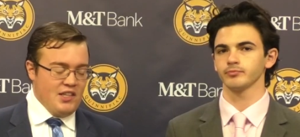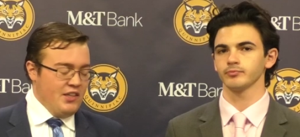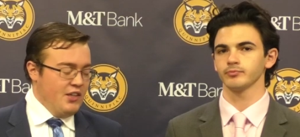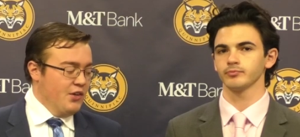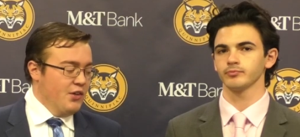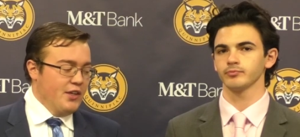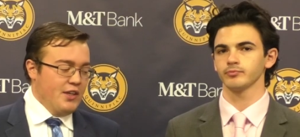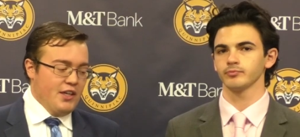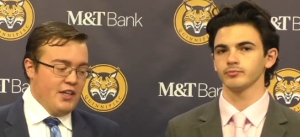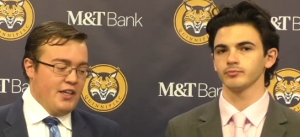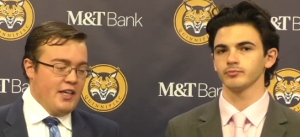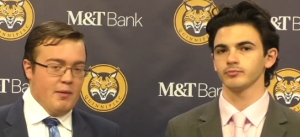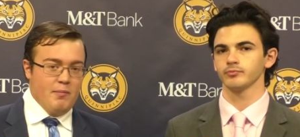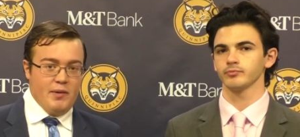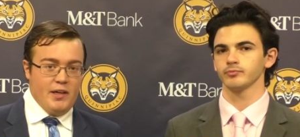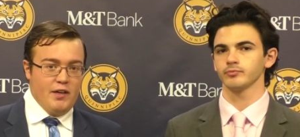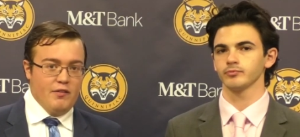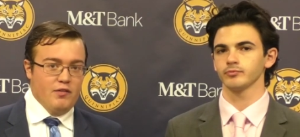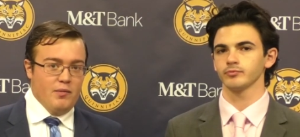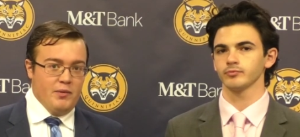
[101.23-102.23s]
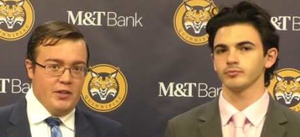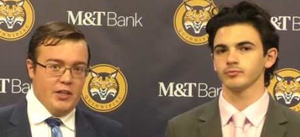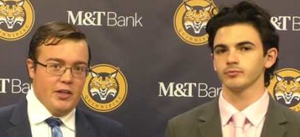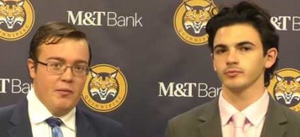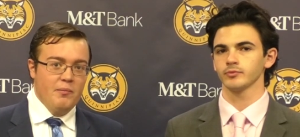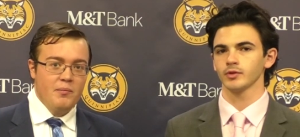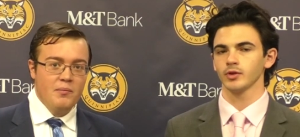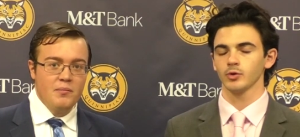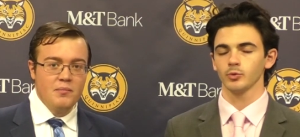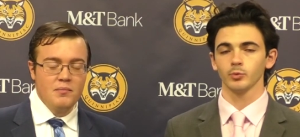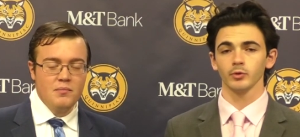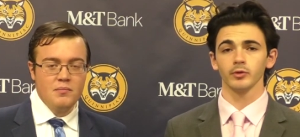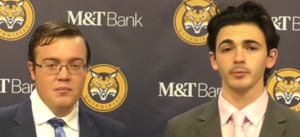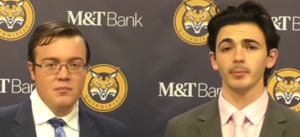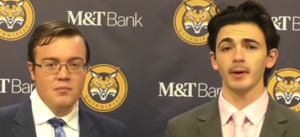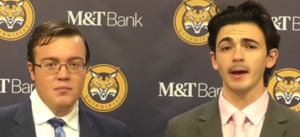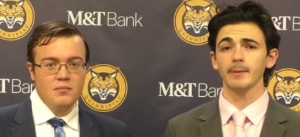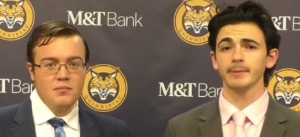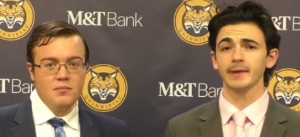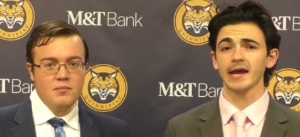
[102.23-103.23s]
Speaker 1: and they're only going to get better from here.
Speaker 2: Well, the
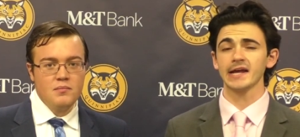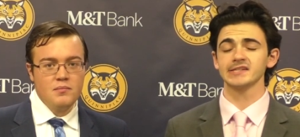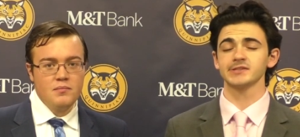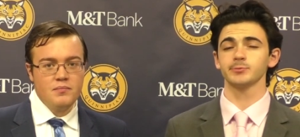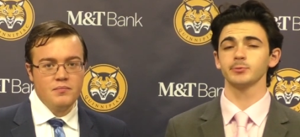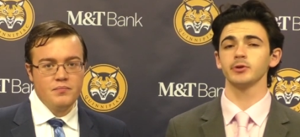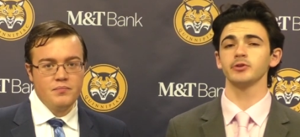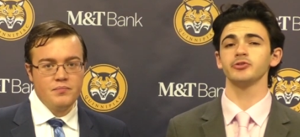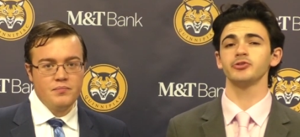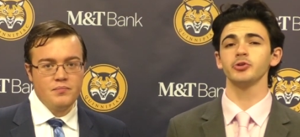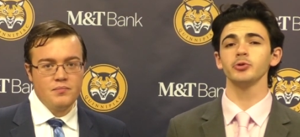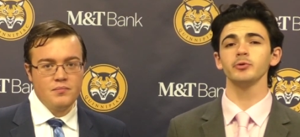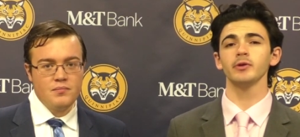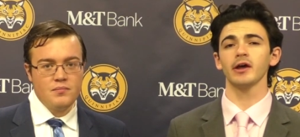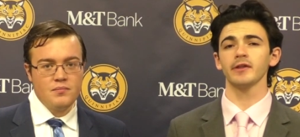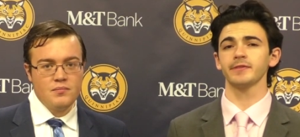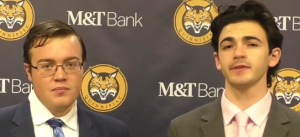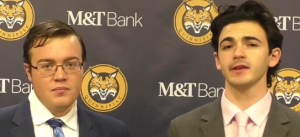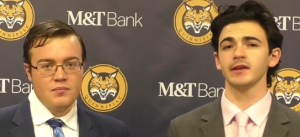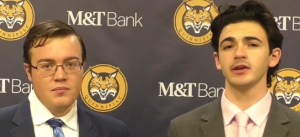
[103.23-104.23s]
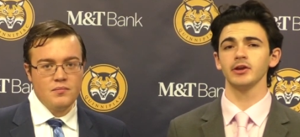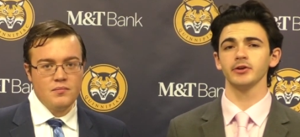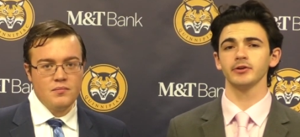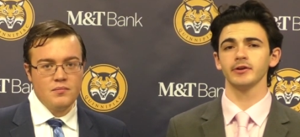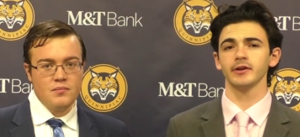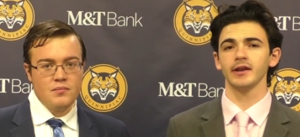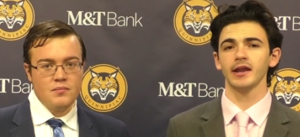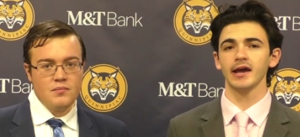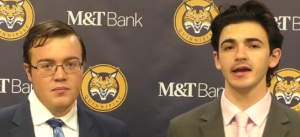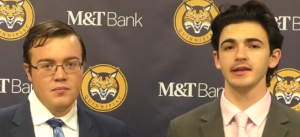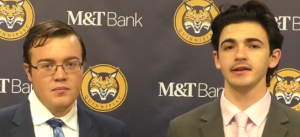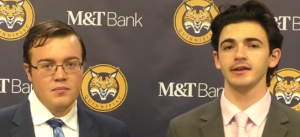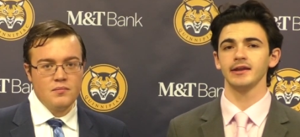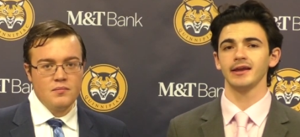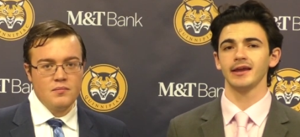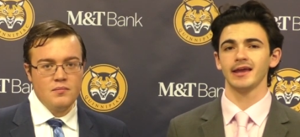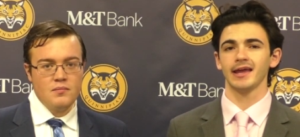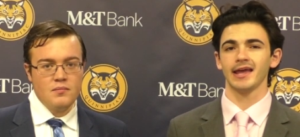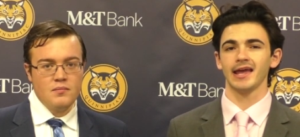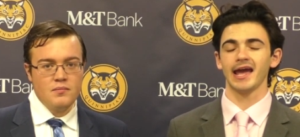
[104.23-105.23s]
Bobcats win 2 0 here tonight.
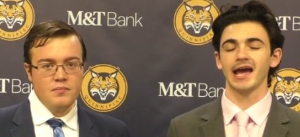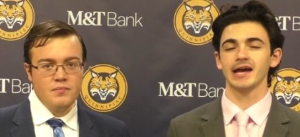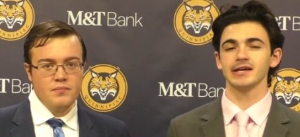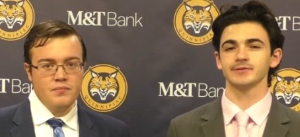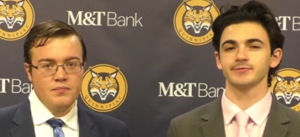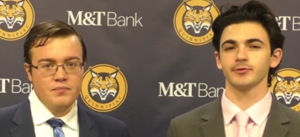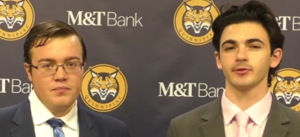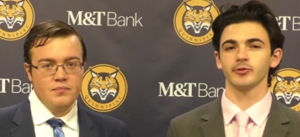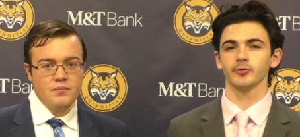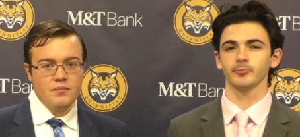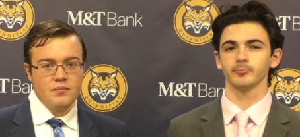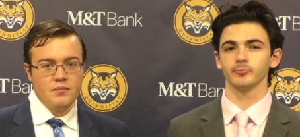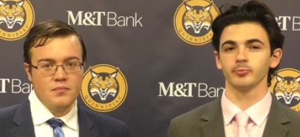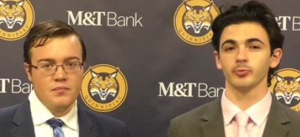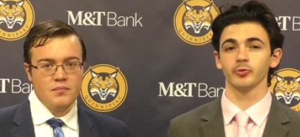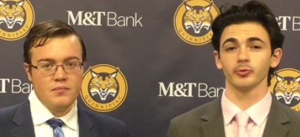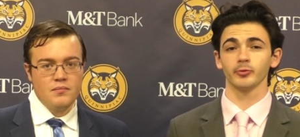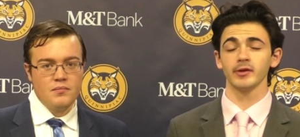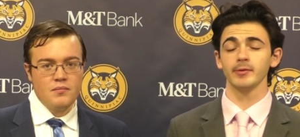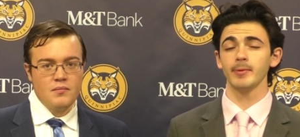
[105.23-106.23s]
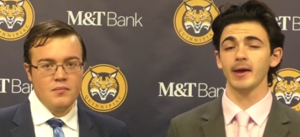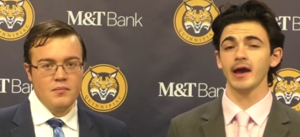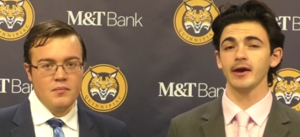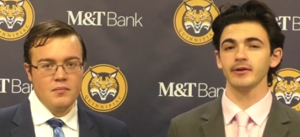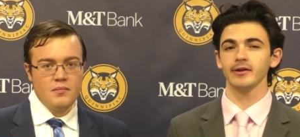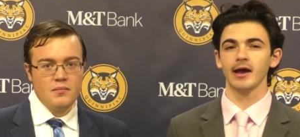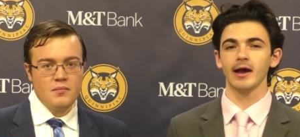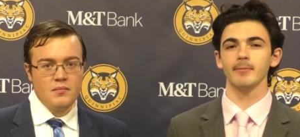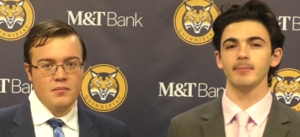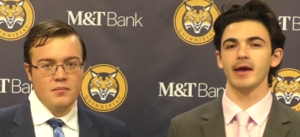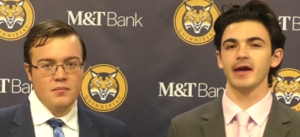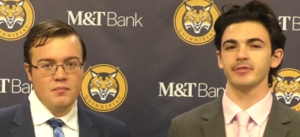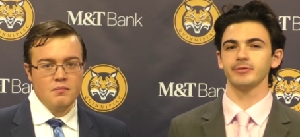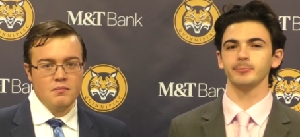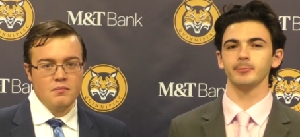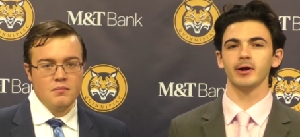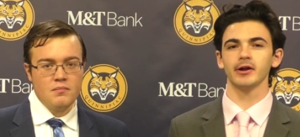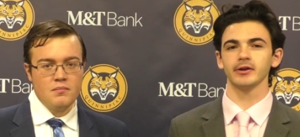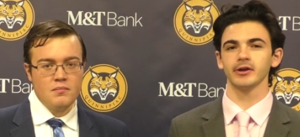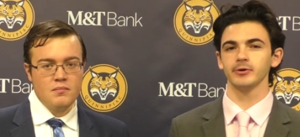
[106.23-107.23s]
As for the, the rebound, I'm Matthew
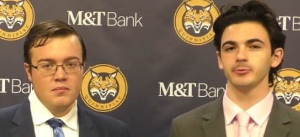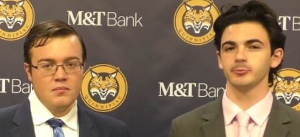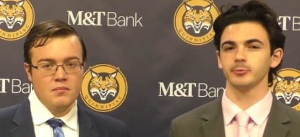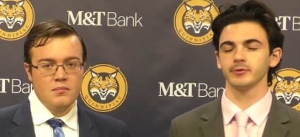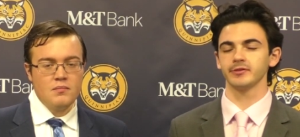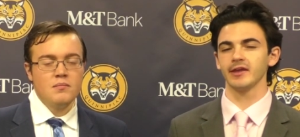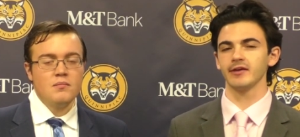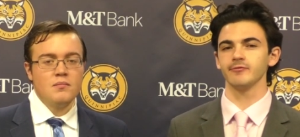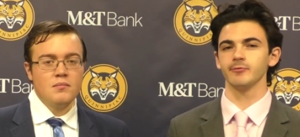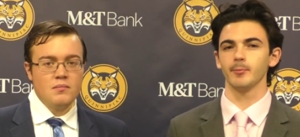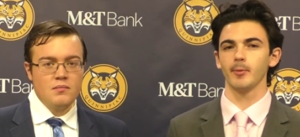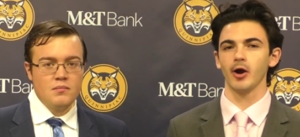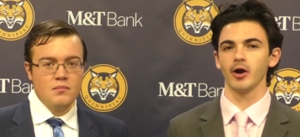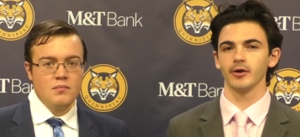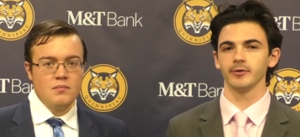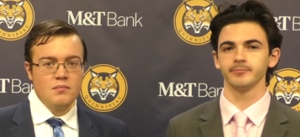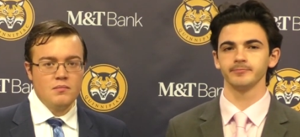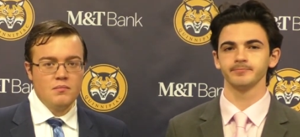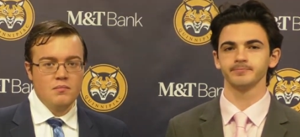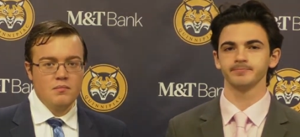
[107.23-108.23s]
Mugno with David Marr.